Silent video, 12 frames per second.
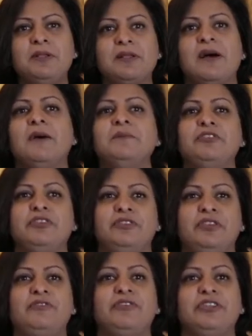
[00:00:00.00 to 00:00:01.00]
come to
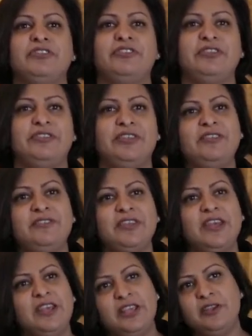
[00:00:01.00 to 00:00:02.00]
different cities,
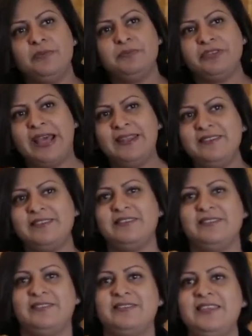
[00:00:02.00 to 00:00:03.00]
you tend
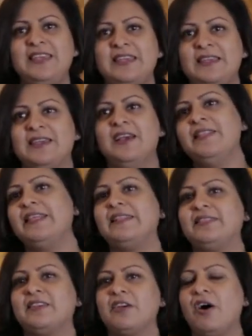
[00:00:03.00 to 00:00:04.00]
to see
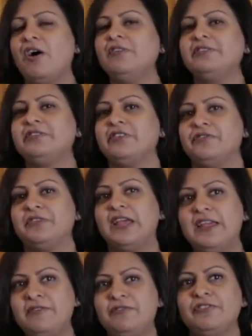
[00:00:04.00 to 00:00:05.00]
that the cost of
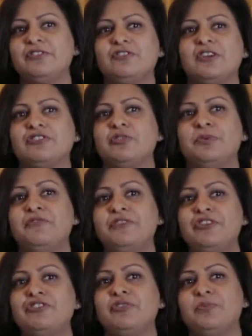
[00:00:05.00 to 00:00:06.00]
infrastructure
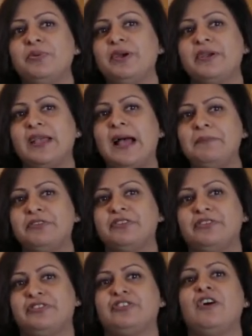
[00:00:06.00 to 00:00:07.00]
provision per
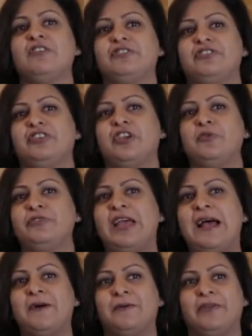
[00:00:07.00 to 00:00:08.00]
capita starts to go
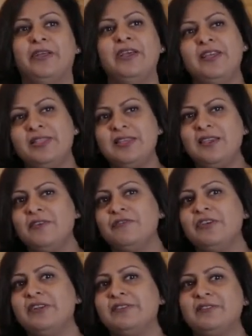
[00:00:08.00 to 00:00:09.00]
down. Think of
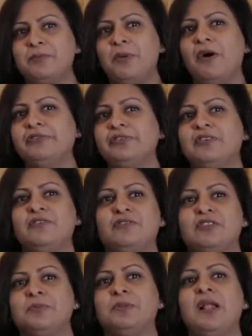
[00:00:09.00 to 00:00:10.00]
it as a positive
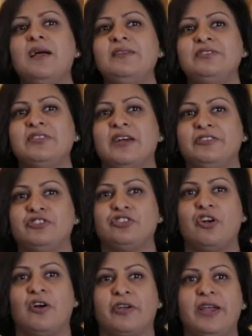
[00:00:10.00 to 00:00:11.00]
supply-side
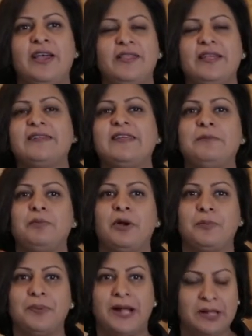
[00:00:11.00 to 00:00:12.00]
shock that can
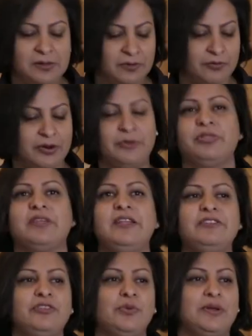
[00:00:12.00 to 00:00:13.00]
propel growth
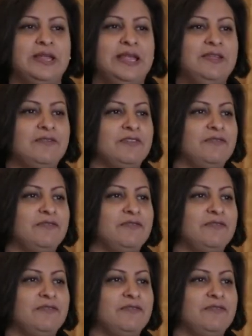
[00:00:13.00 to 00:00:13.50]
into an even